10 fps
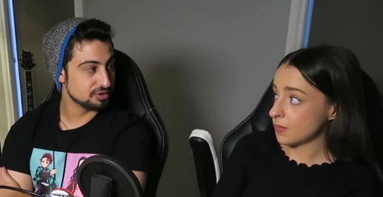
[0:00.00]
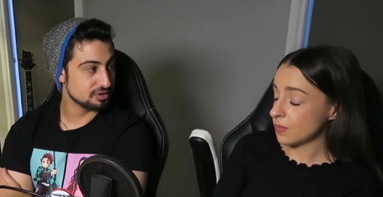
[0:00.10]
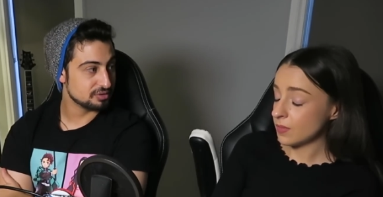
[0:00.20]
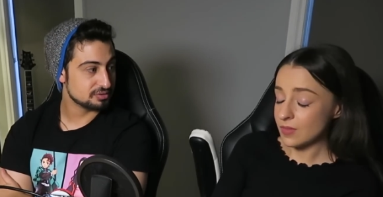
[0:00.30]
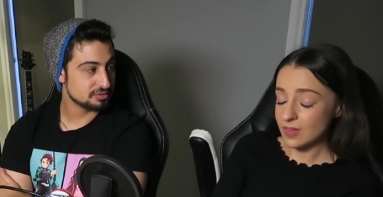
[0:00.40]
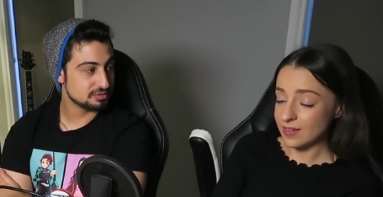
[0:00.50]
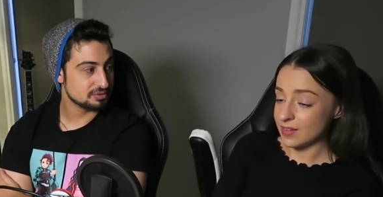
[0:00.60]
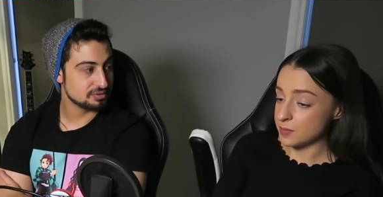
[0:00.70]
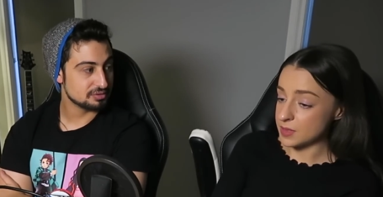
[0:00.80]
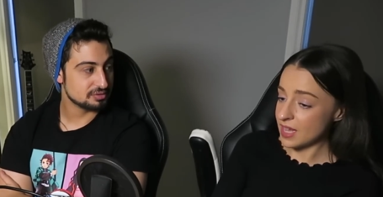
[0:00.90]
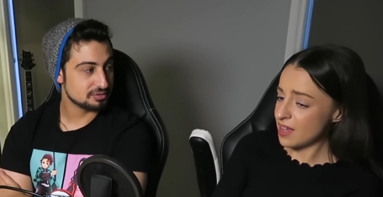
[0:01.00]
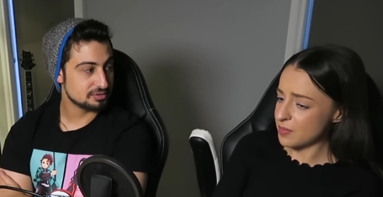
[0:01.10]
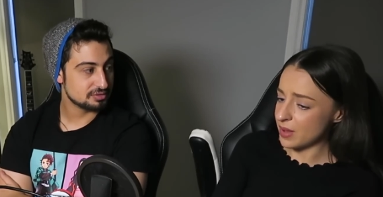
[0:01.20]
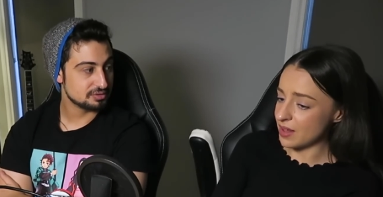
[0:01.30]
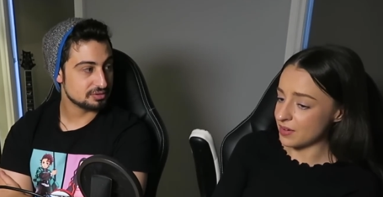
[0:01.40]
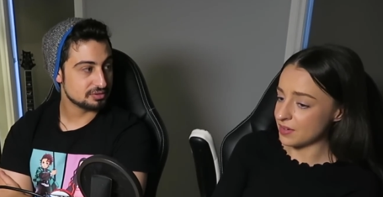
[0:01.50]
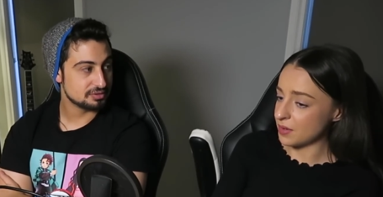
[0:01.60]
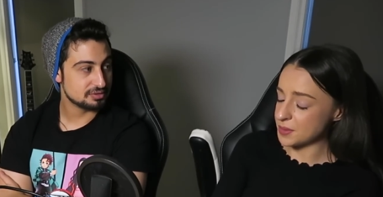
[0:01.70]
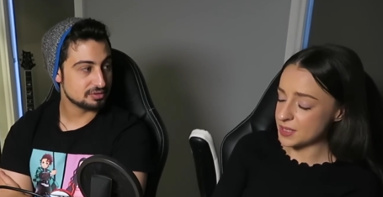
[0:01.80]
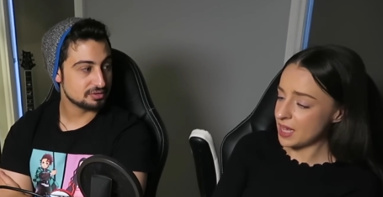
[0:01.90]
Speaker 1: you know?
Speaker 2: I'm sad about it. I
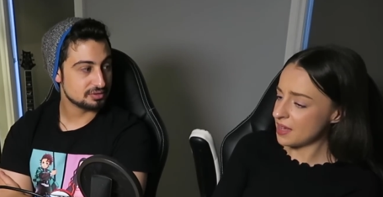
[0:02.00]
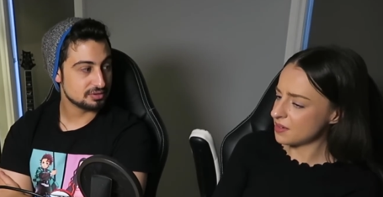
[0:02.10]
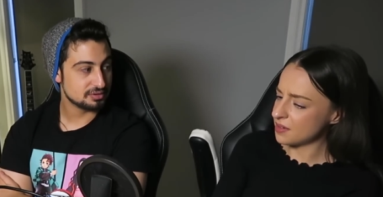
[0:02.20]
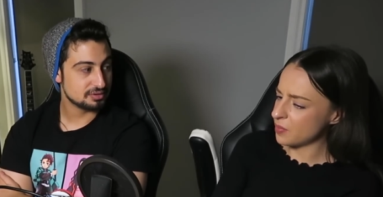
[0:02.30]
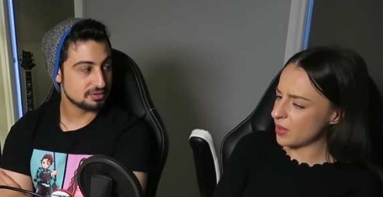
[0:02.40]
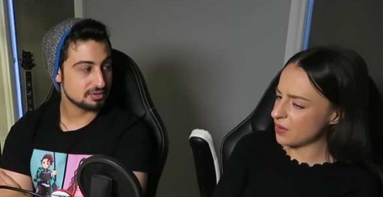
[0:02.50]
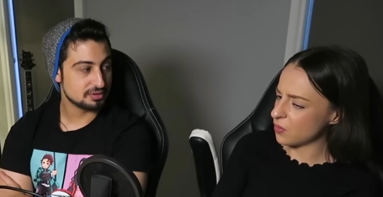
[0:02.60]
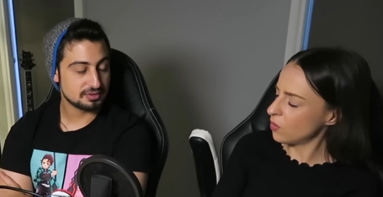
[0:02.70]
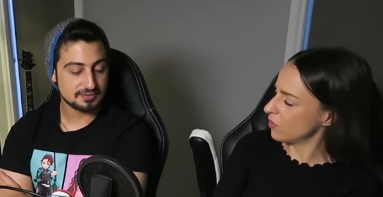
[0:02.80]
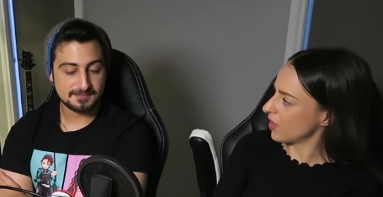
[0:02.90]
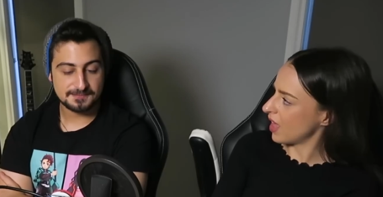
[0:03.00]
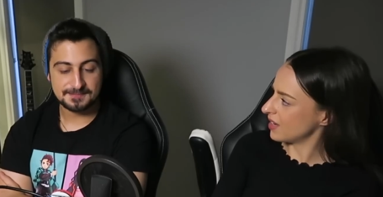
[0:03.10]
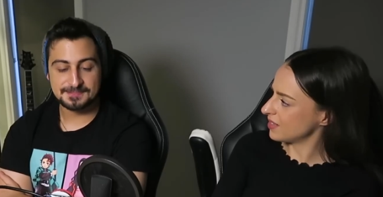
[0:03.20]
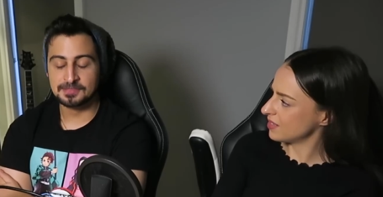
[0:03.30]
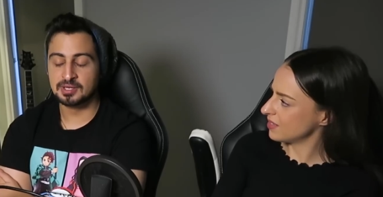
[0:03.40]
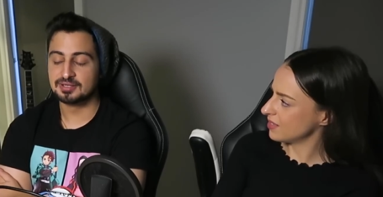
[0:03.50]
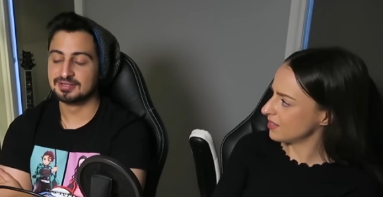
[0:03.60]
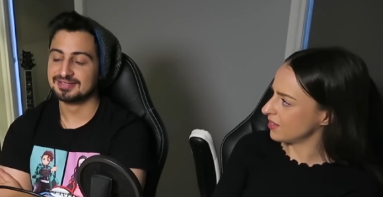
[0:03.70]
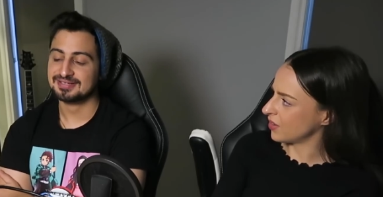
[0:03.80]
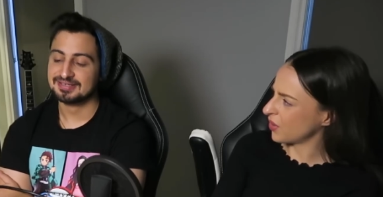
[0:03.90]
was sad about all of that,
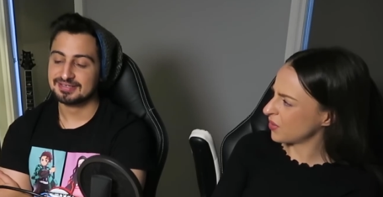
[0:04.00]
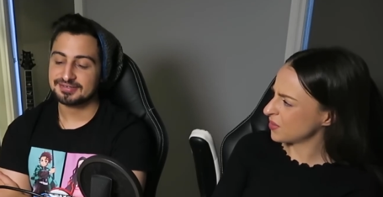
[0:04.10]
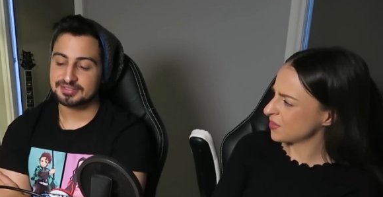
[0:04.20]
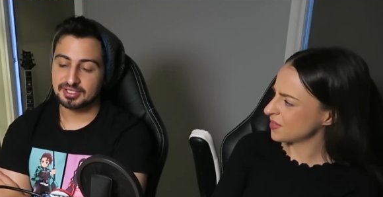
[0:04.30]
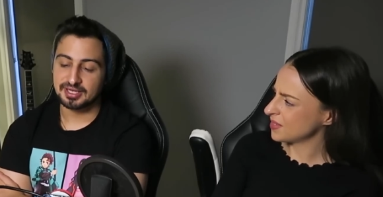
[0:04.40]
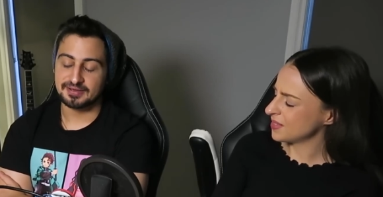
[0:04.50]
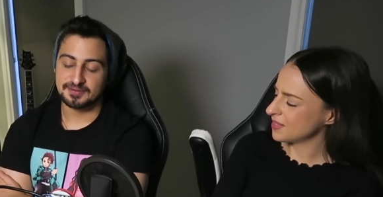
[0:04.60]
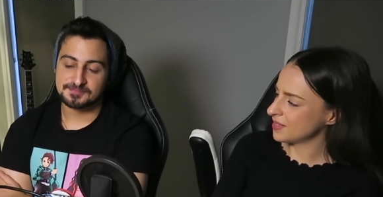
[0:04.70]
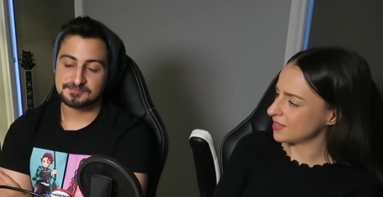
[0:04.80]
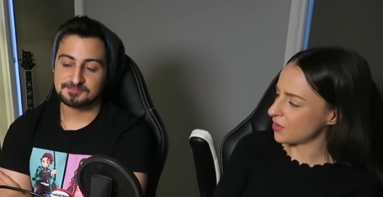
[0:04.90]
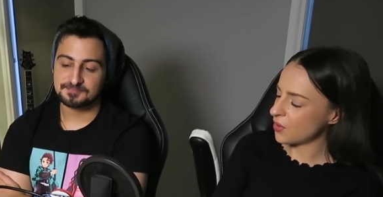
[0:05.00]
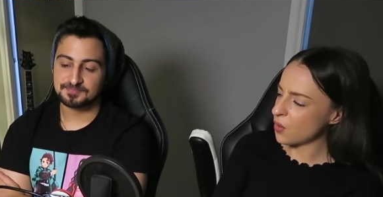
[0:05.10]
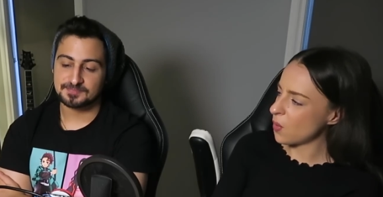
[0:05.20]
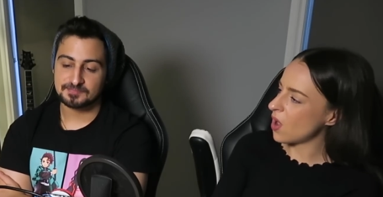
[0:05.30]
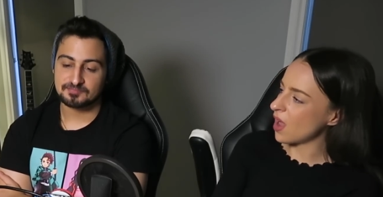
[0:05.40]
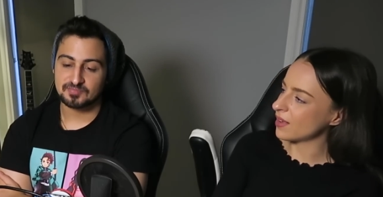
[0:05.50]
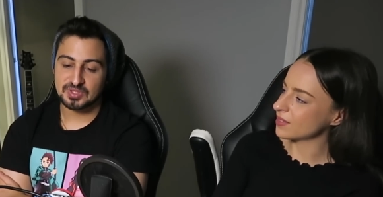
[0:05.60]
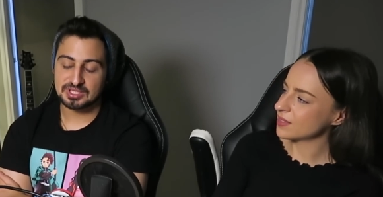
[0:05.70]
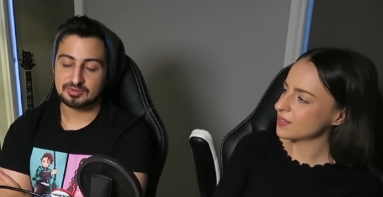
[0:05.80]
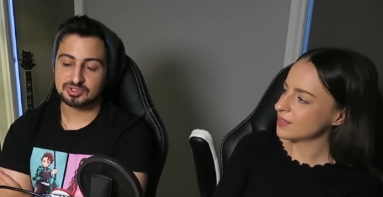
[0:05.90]
you know?
Speaker 1: Yeah.
Speaker 2: I don't know why.
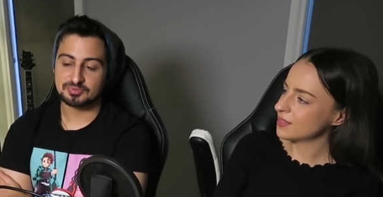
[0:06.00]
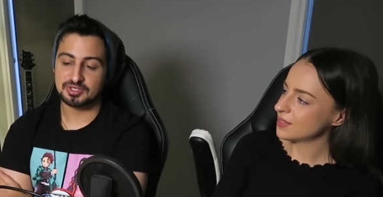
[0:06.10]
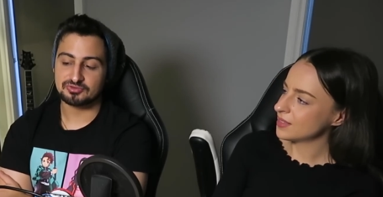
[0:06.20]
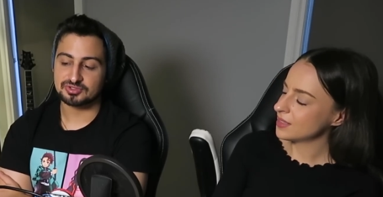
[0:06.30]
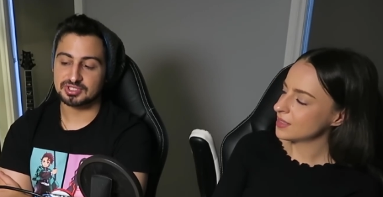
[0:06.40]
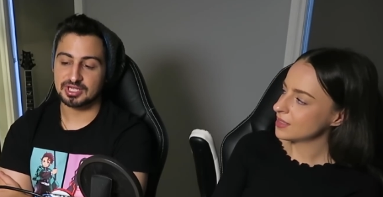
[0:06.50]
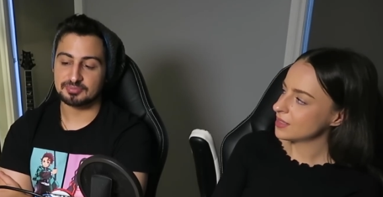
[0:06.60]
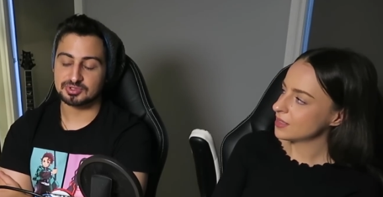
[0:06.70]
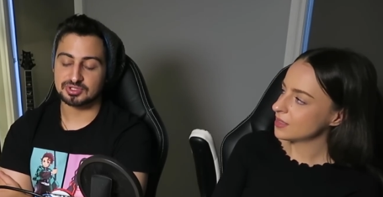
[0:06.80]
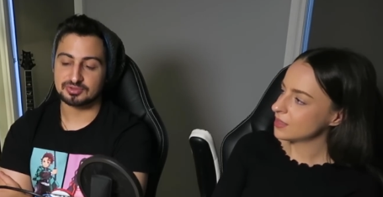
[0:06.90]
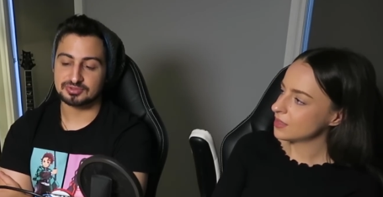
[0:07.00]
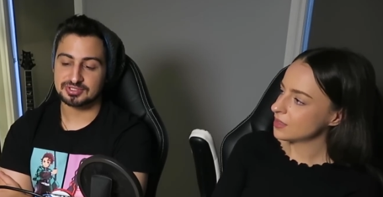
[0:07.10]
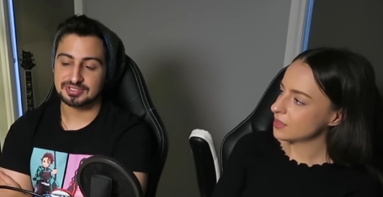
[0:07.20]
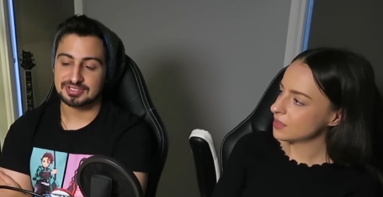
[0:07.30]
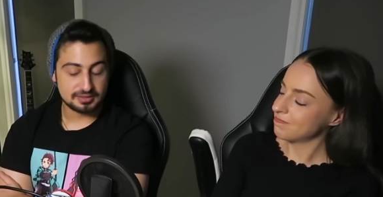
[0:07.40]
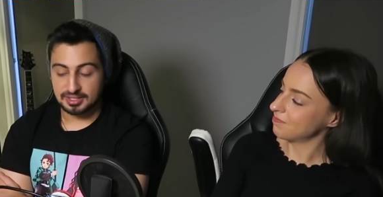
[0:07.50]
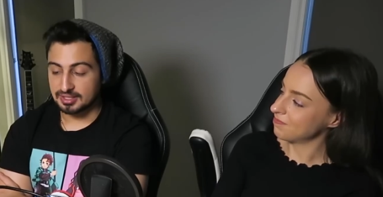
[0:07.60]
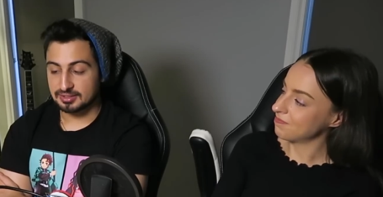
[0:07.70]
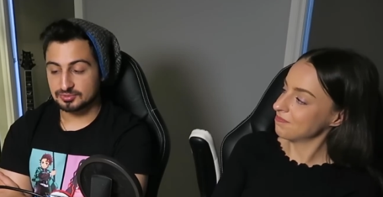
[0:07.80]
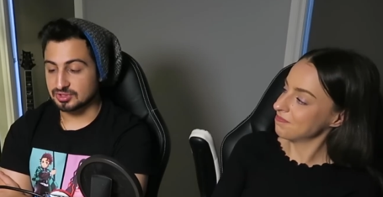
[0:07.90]
Speaker 1: There were some interesting episodes.
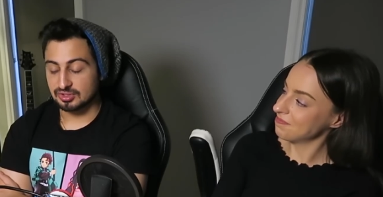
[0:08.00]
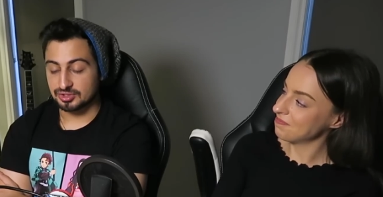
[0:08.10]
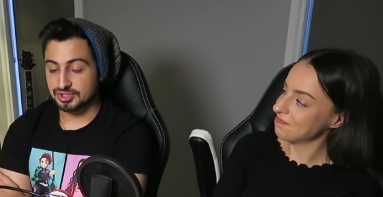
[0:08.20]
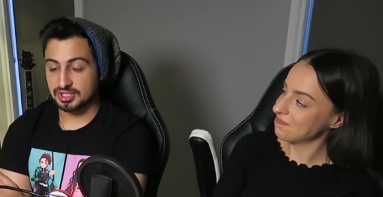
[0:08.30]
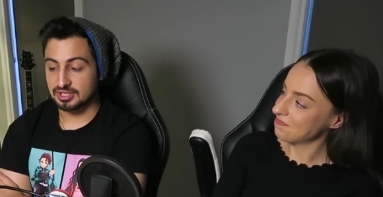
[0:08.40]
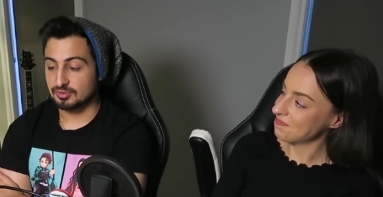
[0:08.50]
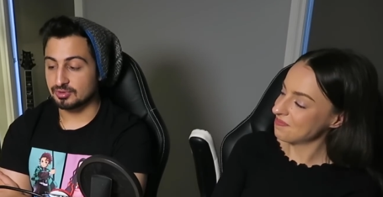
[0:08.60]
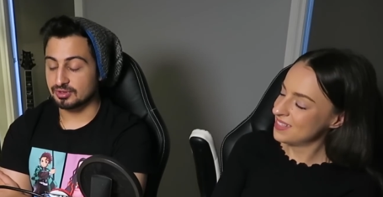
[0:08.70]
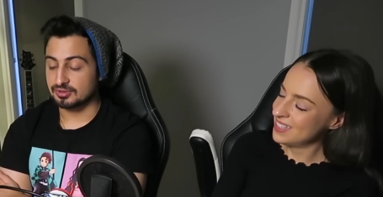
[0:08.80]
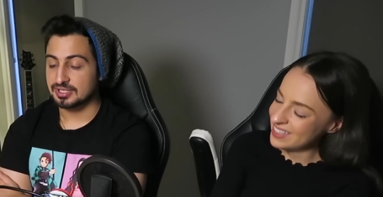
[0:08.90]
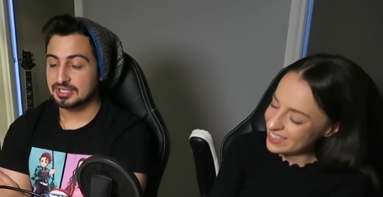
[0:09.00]
Yeah, there was a lot of shit going on.